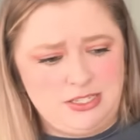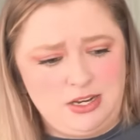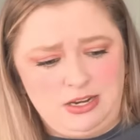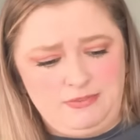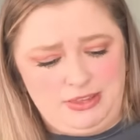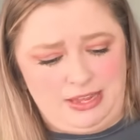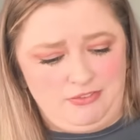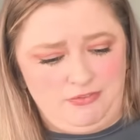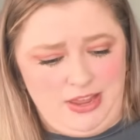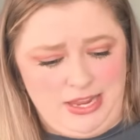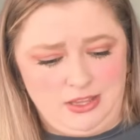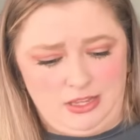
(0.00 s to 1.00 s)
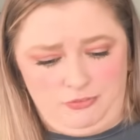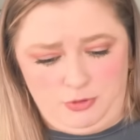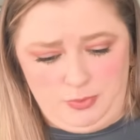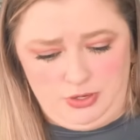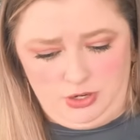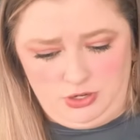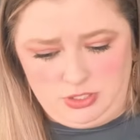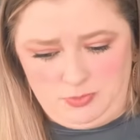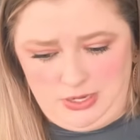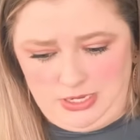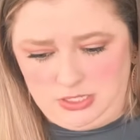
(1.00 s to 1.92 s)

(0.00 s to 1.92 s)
not even like vaguely familiar to me,